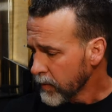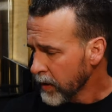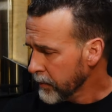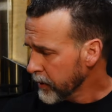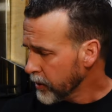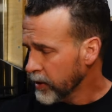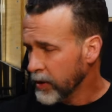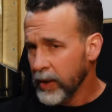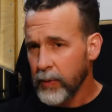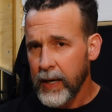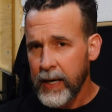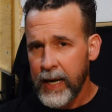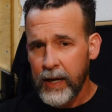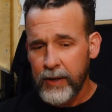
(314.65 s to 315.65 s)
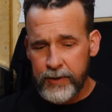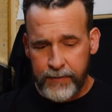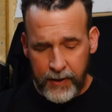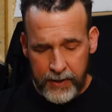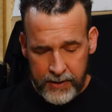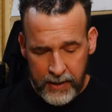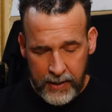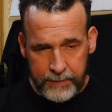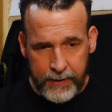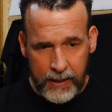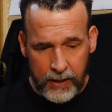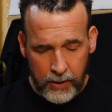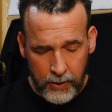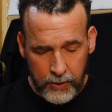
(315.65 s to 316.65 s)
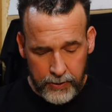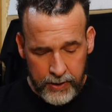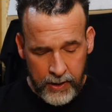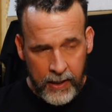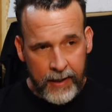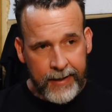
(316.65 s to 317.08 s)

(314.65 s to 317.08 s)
But currently right now, as far as an update goes,